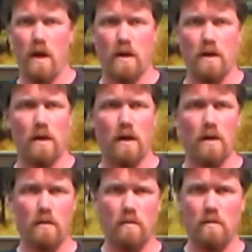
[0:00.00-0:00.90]
and
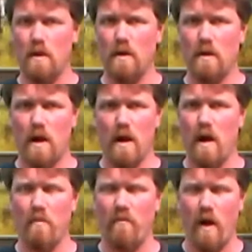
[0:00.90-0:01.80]

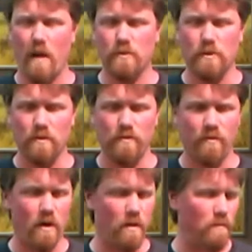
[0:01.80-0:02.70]
I'm absolutely
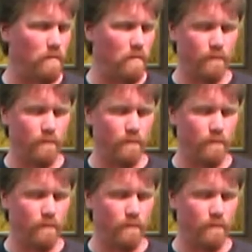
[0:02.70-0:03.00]
fine.